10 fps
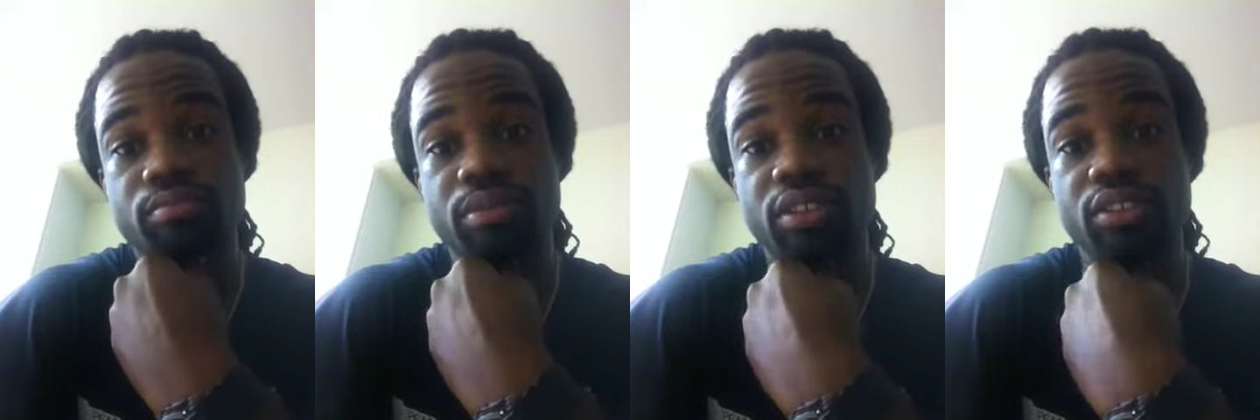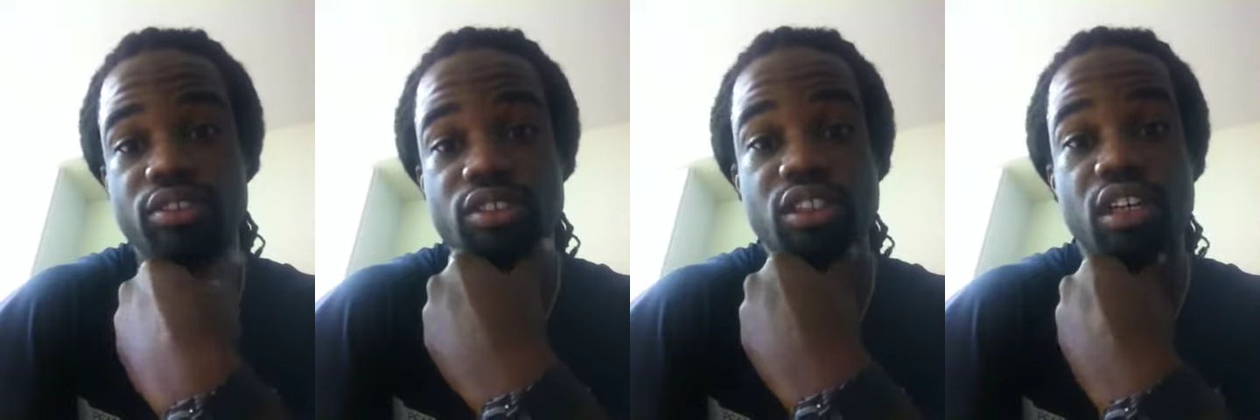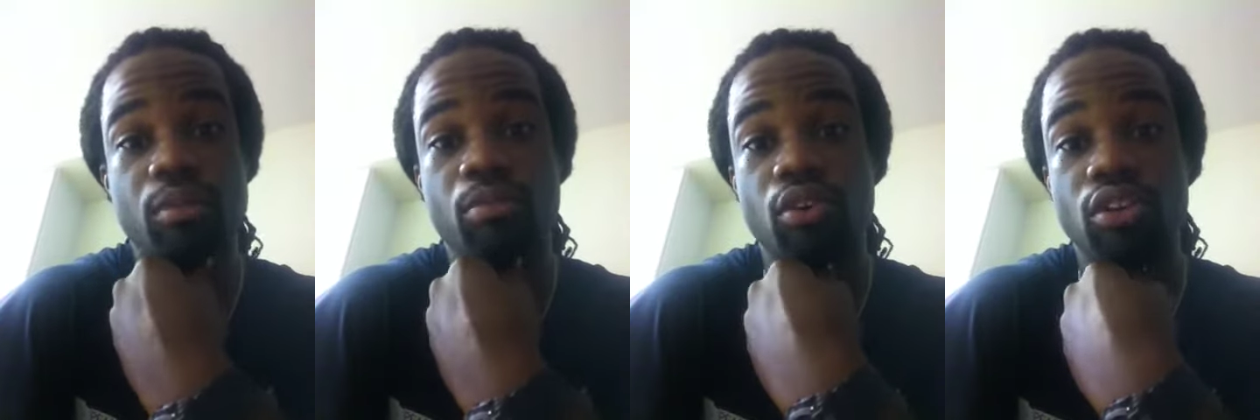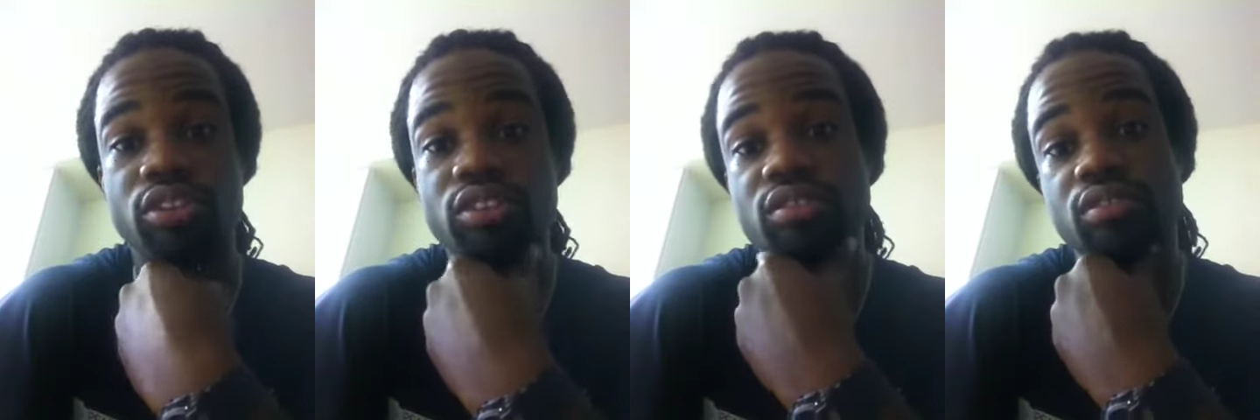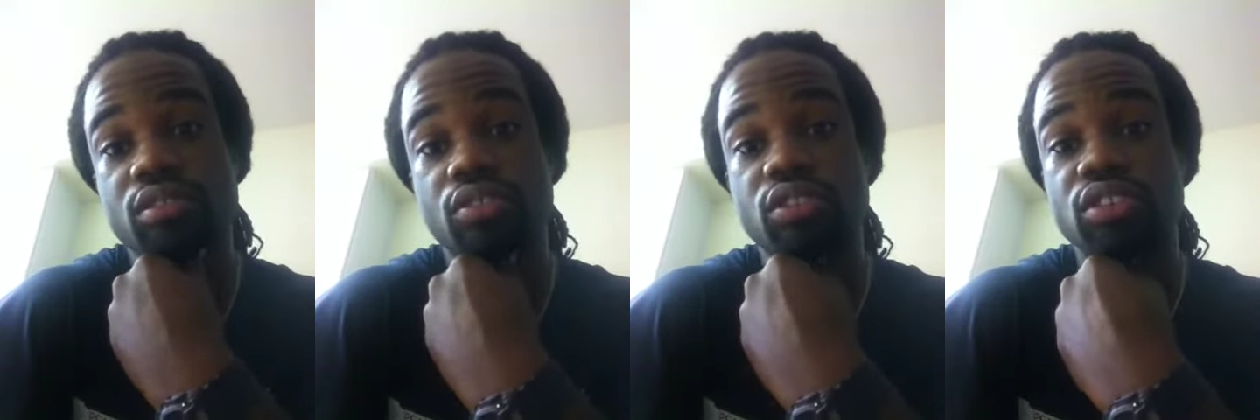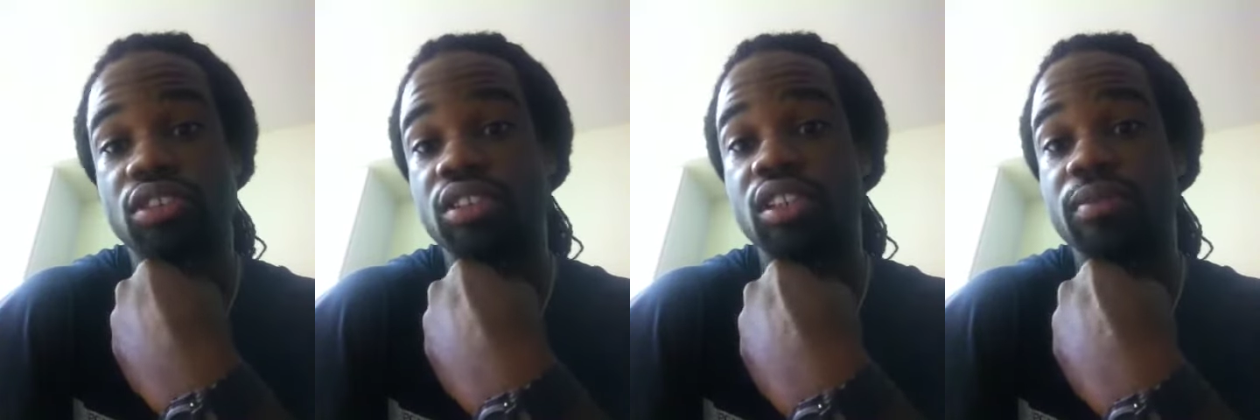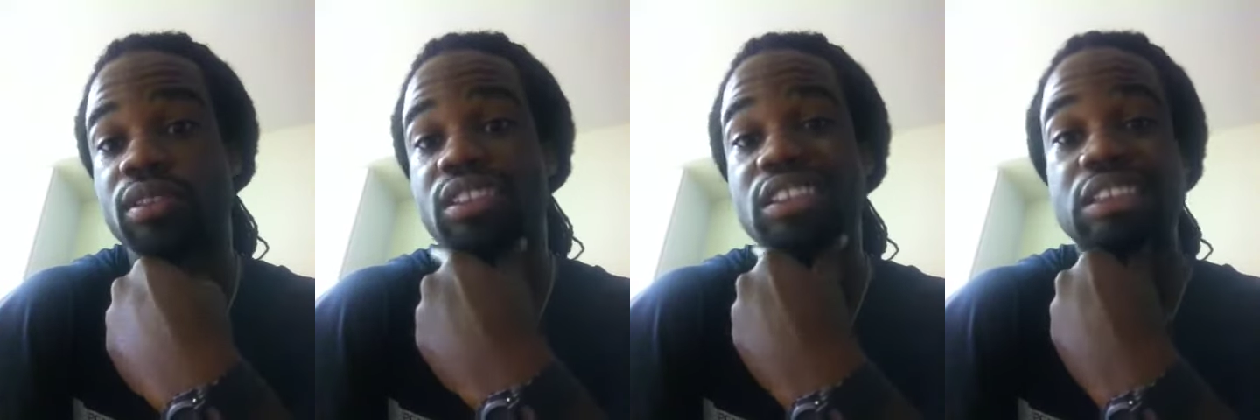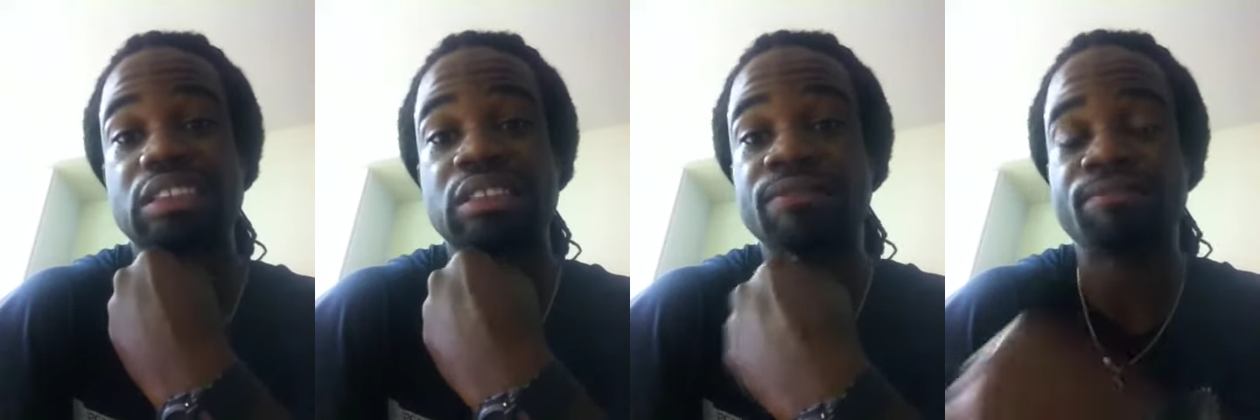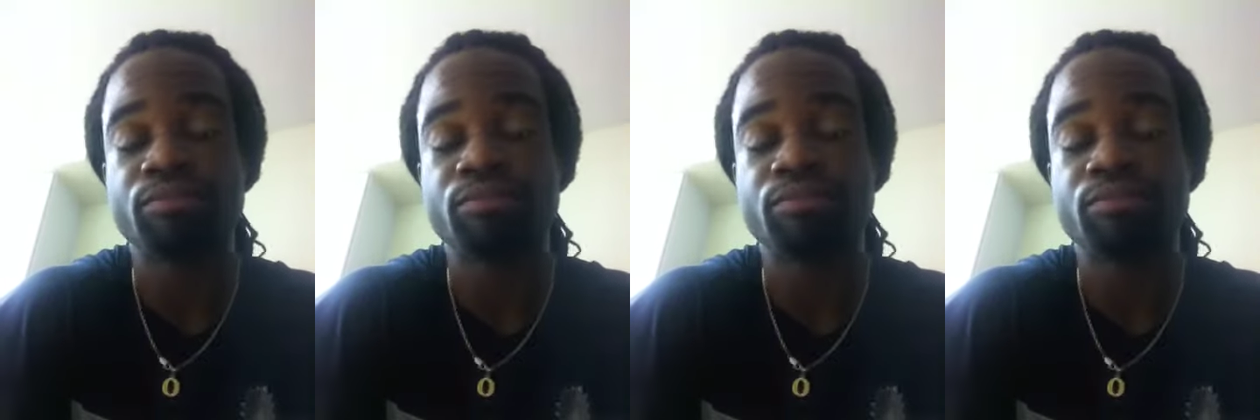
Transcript: Big ups to y'all boys on this upcoming season.